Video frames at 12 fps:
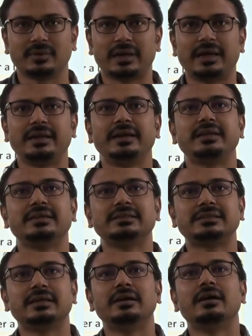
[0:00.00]
and it
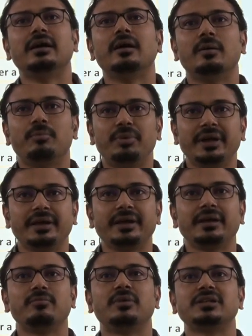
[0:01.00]
is
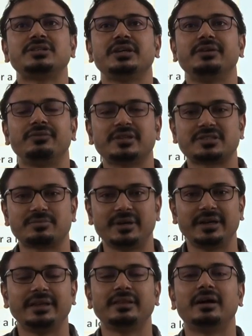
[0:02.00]
bringing much
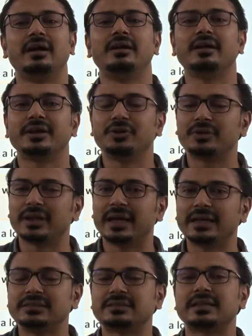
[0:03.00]
investment in the
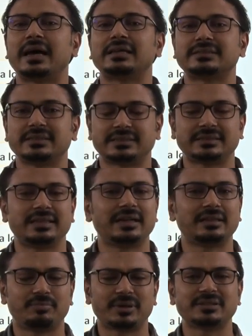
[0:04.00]
underutilized assets
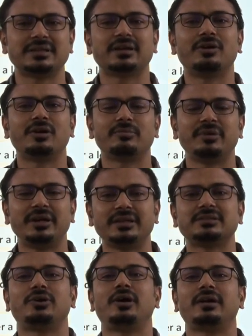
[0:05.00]
that the present government
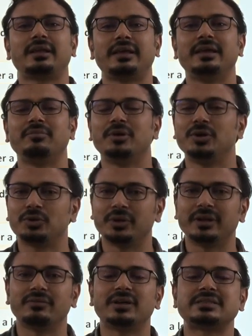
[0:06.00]
is not able to
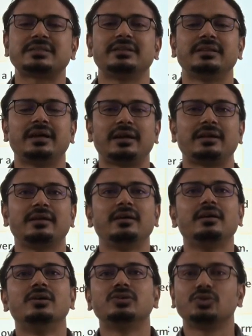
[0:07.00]
invest in that.
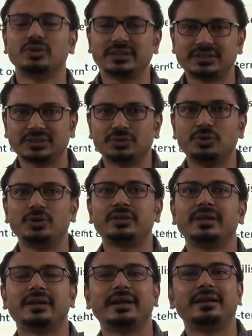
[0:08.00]
So this is
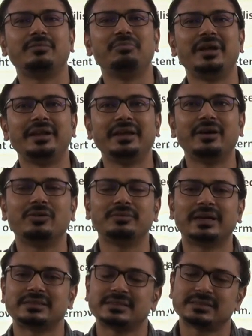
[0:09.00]
good thing, right? Many of
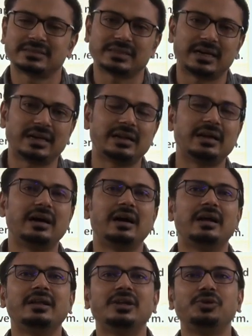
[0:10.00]
the assets are
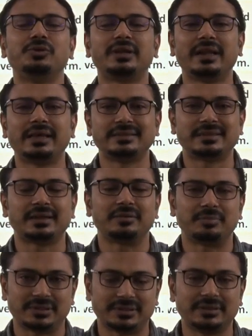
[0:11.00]
underutilized
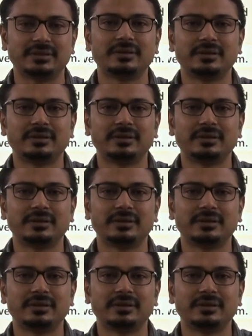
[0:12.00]
at present.